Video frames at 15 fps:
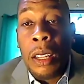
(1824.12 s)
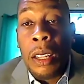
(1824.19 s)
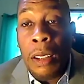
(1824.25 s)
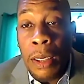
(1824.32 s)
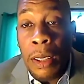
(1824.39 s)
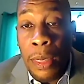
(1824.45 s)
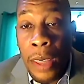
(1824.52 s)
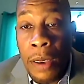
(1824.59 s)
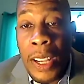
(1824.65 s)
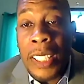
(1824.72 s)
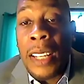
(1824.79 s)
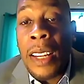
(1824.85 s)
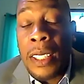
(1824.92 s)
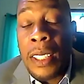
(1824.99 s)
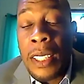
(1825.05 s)
There is a
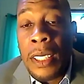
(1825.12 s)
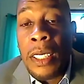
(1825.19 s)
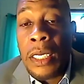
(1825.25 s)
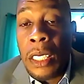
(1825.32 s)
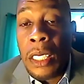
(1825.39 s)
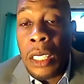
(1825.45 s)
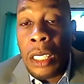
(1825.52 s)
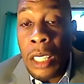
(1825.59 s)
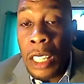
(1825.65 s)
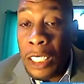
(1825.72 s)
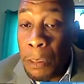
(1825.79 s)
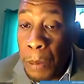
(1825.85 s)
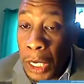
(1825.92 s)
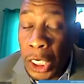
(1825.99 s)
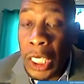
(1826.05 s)
necessity,
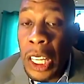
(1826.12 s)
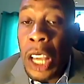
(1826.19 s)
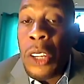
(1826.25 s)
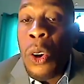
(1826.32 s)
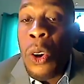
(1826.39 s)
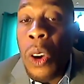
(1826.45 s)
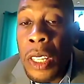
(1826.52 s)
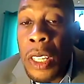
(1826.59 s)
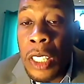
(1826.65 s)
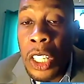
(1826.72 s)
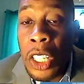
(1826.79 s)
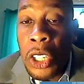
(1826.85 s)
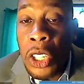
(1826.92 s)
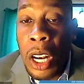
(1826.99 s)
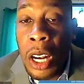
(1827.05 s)
especially at the
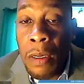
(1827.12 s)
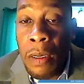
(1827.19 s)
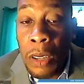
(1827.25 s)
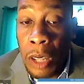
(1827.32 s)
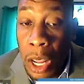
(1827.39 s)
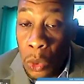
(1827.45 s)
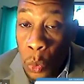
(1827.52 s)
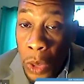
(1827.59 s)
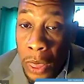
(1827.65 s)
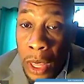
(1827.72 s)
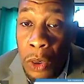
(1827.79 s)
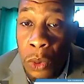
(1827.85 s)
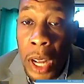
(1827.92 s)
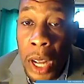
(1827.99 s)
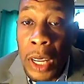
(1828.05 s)
organizational level and
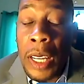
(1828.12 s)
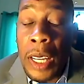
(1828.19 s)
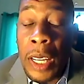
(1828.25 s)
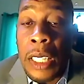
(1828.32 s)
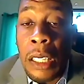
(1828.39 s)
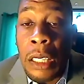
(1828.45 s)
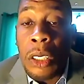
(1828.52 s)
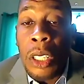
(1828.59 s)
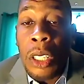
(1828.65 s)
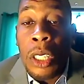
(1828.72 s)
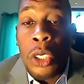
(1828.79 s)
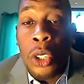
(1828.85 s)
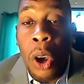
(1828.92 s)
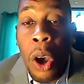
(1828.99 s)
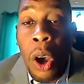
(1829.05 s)
within regulators,
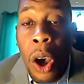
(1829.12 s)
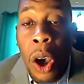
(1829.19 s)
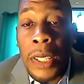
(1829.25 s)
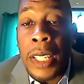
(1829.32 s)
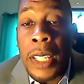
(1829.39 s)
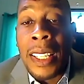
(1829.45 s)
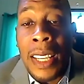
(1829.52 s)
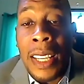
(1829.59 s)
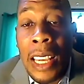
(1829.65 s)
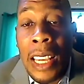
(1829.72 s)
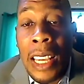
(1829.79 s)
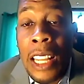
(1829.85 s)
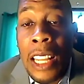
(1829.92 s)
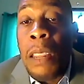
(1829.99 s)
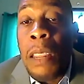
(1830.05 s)
to undertake
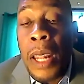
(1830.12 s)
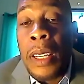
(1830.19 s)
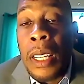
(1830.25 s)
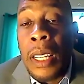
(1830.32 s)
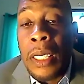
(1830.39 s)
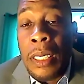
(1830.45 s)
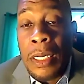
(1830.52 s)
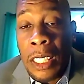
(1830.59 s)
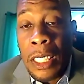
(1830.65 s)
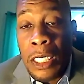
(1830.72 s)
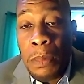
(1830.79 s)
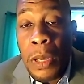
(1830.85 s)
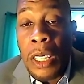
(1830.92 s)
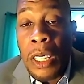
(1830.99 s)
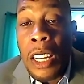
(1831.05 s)
independent
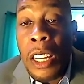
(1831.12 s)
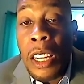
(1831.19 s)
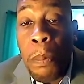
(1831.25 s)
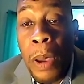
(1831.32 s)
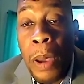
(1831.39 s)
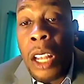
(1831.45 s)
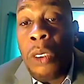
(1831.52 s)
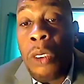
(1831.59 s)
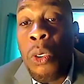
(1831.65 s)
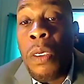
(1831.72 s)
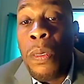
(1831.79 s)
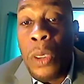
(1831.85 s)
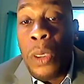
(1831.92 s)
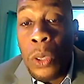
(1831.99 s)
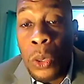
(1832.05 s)
assessment, independent
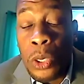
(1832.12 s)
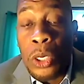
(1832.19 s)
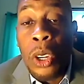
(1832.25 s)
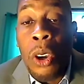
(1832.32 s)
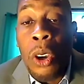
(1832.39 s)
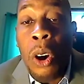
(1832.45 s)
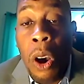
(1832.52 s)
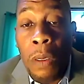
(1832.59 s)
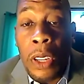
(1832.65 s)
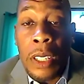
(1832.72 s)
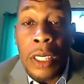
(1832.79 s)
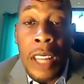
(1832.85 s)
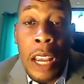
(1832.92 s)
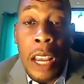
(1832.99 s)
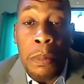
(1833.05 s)
reviews of your
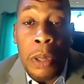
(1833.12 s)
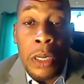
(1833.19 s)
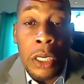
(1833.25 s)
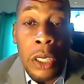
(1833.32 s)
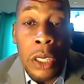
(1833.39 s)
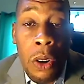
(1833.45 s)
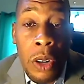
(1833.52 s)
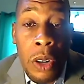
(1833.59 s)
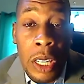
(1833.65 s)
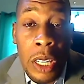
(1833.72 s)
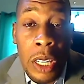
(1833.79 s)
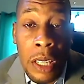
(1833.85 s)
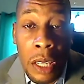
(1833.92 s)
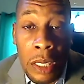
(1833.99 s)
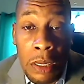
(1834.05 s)
cybersecurity
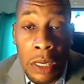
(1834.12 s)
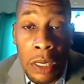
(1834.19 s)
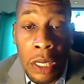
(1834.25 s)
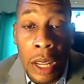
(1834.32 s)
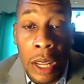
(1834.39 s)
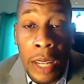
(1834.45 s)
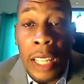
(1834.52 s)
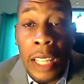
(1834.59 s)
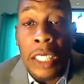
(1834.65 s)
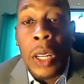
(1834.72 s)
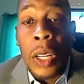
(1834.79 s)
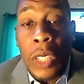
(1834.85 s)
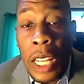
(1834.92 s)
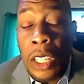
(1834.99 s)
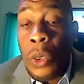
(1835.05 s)
stance. And that's,
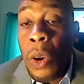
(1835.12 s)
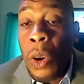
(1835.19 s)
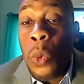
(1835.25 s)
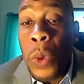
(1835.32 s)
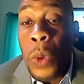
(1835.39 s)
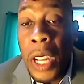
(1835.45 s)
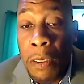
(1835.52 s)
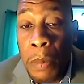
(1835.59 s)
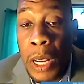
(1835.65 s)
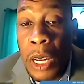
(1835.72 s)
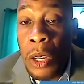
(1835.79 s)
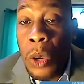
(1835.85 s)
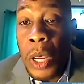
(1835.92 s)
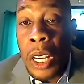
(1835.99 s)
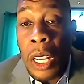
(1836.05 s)
that, that is what we've been
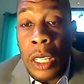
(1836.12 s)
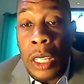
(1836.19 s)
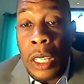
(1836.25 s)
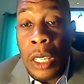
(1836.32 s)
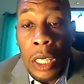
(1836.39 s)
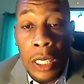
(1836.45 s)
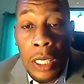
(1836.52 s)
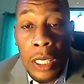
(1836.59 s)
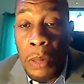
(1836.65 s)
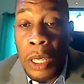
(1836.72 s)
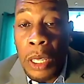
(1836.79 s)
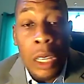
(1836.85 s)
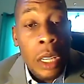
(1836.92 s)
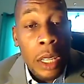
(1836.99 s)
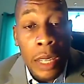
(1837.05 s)
doing in the
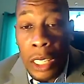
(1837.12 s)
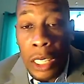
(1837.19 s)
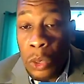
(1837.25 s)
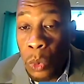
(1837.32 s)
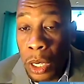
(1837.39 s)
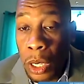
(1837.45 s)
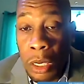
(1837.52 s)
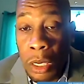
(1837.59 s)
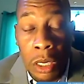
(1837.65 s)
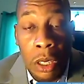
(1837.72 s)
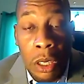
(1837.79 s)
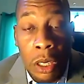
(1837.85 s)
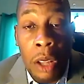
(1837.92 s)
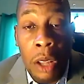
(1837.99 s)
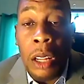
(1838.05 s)
ECCB. That's what
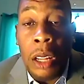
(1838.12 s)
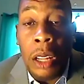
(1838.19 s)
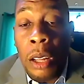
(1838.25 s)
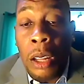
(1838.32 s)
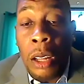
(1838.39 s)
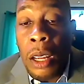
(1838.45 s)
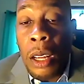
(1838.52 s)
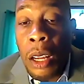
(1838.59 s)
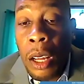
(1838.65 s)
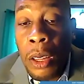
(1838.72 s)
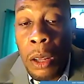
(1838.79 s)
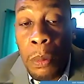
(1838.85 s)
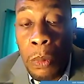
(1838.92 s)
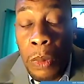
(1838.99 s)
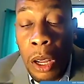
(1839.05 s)
other, other,
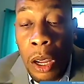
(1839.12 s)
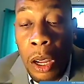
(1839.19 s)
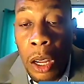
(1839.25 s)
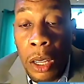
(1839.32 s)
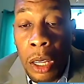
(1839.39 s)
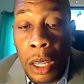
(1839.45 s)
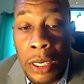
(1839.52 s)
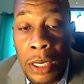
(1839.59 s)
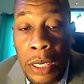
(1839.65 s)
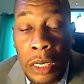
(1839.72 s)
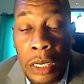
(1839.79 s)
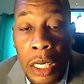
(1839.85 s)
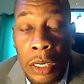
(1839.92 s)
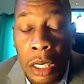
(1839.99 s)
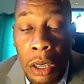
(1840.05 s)
other uh, uh,
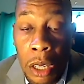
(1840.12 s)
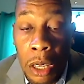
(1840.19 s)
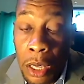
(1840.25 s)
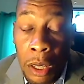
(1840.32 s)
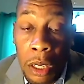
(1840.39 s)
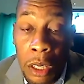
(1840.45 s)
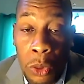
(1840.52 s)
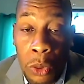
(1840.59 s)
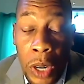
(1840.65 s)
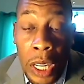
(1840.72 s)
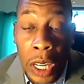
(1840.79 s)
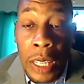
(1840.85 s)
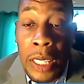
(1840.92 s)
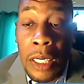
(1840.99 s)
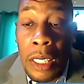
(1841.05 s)
sectors or other
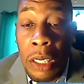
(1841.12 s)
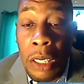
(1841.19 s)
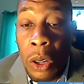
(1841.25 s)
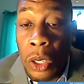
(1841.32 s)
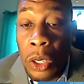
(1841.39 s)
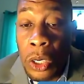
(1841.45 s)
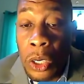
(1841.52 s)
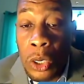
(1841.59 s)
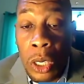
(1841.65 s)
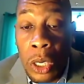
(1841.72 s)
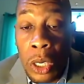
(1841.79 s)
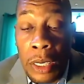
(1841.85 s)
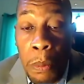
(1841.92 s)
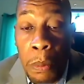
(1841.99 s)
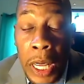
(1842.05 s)
regulators are also
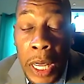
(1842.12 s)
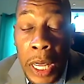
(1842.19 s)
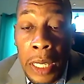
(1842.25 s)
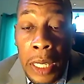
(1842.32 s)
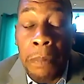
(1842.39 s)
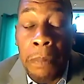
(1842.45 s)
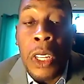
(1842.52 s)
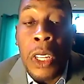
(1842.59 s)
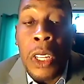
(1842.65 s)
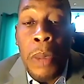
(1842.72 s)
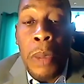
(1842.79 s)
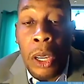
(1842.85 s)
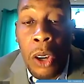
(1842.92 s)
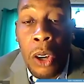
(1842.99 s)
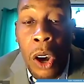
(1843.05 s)
contemplating
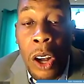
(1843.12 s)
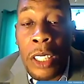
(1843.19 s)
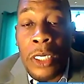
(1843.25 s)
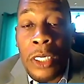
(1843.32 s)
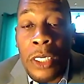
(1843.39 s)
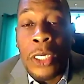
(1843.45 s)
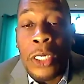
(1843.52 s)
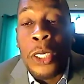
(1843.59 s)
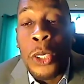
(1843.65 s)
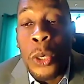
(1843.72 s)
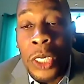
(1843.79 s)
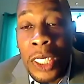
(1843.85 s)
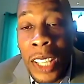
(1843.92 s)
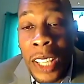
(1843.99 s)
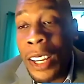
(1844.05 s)
because you
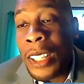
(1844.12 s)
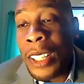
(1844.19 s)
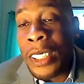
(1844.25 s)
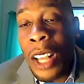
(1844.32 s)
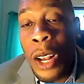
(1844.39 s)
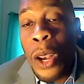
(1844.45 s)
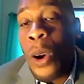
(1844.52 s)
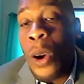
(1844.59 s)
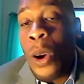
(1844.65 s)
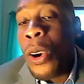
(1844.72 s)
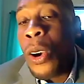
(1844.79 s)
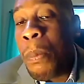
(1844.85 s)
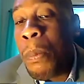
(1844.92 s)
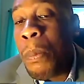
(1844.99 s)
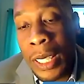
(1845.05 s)
cannot allow
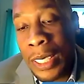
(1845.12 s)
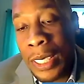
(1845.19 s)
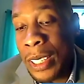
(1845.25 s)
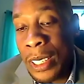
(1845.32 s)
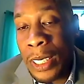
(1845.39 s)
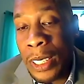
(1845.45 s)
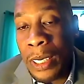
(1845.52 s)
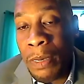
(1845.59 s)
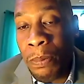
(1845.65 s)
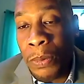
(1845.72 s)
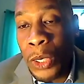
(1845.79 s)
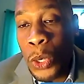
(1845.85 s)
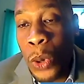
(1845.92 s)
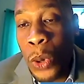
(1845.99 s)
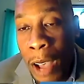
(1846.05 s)
complacency.
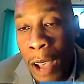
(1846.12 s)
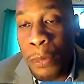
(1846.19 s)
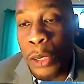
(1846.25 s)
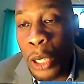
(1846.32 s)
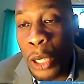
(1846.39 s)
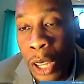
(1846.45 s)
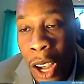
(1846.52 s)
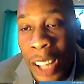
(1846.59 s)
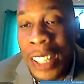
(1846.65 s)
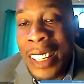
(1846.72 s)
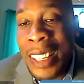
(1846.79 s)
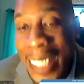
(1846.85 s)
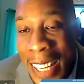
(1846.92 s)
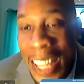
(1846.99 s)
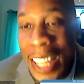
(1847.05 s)
You have to
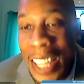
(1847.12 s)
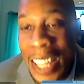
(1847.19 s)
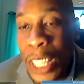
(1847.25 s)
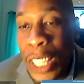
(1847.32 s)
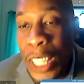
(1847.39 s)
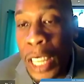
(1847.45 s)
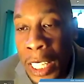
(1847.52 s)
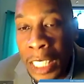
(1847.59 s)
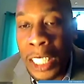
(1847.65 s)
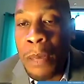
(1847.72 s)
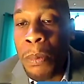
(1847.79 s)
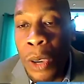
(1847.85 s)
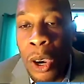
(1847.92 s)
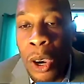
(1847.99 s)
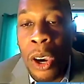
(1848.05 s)
continually
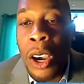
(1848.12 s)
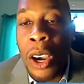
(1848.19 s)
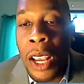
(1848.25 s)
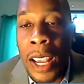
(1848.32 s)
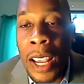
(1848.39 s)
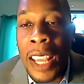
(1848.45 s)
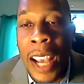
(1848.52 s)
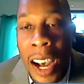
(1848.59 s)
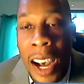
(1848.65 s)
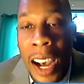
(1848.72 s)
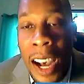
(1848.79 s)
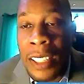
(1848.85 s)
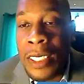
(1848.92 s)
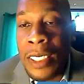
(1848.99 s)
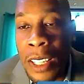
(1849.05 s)
keep
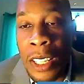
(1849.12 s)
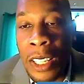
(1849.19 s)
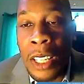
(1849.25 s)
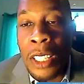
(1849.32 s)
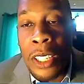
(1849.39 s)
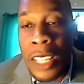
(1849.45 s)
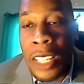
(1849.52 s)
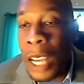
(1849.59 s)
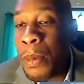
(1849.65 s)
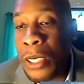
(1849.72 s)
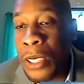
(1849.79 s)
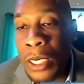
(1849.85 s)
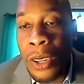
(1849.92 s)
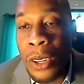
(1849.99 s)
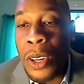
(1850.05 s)
enhancing your
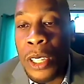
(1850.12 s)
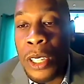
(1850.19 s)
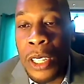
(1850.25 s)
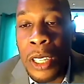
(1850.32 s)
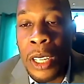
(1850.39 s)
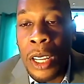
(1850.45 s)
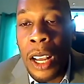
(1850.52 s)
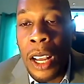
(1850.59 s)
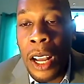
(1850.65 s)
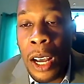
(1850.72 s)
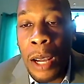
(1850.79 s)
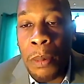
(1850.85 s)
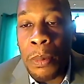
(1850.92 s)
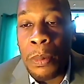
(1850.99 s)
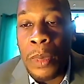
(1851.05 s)
cybersecurity
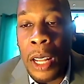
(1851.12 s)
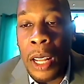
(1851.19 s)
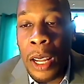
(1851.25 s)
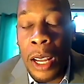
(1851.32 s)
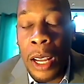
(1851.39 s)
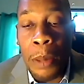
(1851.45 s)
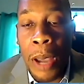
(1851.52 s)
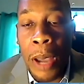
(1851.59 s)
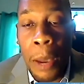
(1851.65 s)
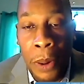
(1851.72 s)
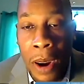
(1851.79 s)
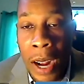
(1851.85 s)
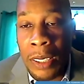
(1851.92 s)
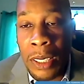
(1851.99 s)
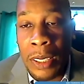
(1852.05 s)
um, uh,
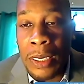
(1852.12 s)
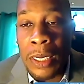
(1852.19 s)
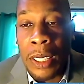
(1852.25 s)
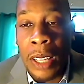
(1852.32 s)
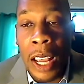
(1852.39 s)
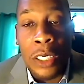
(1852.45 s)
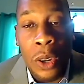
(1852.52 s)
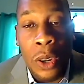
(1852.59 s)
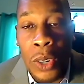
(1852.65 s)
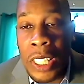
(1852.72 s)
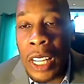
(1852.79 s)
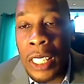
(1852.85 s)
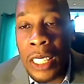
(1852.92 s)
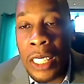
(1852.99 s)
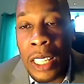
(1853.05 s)
apparatus and your
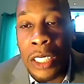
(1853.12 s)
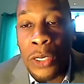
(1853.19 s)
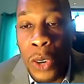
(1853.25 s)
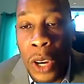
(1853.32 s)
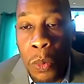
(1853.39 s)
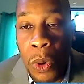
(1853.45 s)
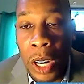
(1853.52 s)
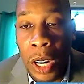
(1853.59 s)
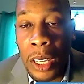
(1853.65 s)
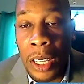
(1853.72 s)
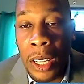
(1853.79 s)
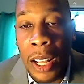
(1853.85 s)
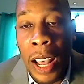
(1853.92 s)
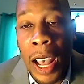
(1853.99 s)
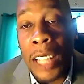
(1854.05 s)
resilience framework.
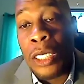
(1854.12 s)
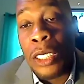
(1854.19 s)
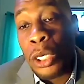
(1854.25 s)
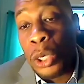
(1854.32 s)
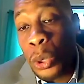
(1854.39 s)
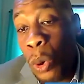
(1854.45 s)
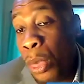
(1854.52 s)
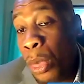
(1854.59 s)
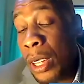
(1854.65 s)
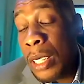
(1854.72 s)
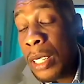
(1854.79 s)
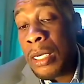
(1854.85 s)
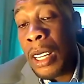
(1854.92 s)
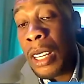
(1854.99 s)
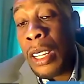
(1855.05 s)
And the truth
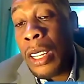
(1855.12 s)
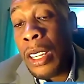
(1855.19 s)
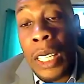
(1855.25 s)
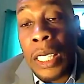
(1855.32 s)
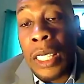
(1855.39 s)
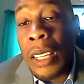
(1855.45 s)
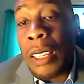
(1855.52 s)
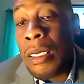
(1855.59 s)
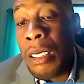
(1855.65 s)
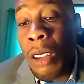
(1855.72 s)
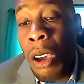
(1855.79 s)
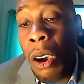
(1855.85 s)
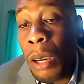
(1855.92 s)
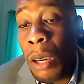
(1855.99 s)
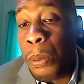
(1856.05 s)
is, in many cases,
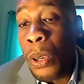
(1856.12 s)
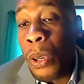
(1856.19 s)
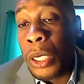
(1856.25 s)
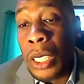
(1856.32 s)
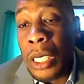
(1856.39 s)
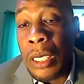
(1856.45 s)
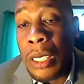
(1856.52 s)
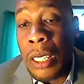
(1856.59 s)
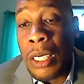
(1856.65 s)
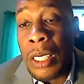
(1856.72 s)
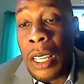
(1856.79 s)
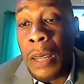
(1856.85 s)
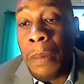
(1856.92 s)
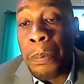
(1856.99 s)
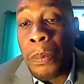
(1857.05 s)
our approach is to
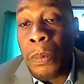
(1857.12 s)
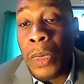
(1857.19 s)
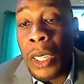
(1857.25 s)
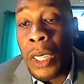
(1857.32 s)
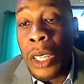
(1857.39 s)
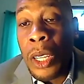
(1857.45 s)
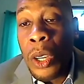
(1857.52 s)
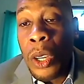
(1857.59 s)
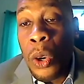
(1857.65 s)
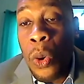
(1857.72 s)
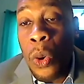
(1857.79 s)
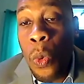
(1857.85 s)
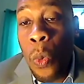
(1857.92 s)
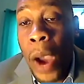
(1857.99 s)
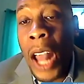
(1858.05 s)
say,
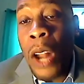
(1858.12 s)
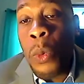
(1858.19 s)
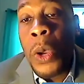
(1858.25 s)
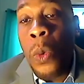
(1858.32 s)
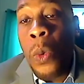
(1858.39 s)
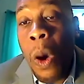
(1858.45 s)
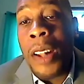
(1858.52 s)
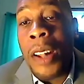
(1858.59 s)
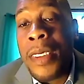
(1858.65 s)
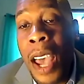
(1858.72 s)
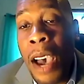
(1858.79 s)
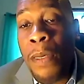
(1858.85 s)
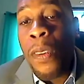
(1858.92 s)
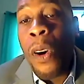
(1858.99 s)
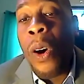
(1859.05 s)
while we want to
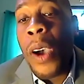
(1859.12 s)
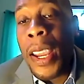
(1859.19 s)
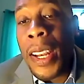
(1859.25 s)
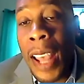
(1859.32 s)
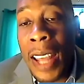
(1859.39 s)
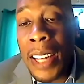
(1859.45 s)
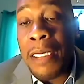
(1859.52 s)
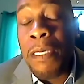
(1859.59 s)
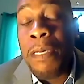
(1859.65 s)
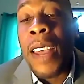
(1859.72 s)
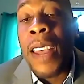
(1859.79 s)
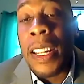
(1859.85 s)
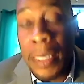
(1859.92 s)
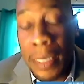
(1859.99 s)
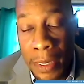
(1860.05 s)
avoid an
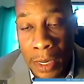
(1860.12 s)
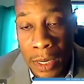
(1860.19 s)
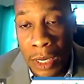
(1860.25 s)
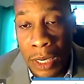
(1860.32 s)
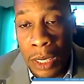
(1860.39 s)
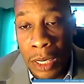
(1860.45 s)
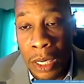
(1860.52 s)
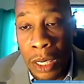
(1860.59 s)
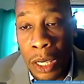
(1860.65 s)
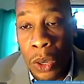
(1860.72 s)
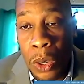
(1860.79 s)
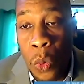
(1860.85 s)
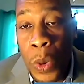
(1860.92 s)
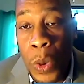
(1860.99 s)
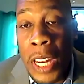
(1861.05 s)
event,
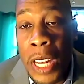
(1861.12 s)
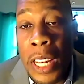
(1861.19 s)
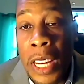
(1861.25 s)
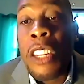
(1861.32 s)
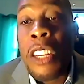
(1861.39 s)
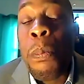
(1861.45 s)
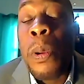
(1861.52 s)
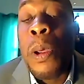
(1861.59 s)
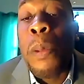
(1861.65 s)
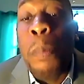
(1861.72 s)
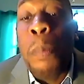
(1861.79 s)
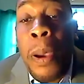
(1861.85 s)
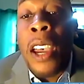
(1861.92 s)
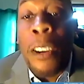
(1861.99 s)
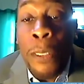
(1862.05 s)
we need to
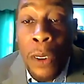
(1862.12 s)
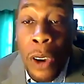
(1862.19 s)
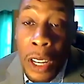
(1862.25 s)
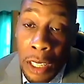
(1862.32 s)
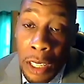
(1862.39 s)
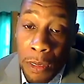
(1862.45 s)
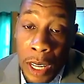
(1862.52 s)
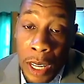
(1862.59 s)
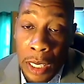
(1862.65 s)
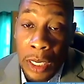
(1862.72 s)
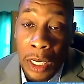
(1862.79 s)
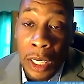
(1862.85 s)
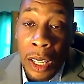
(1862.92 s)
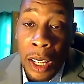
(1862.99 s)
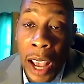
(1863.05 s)
prepare for an event
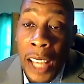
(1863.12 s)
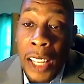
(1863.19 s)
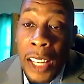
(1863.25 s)
and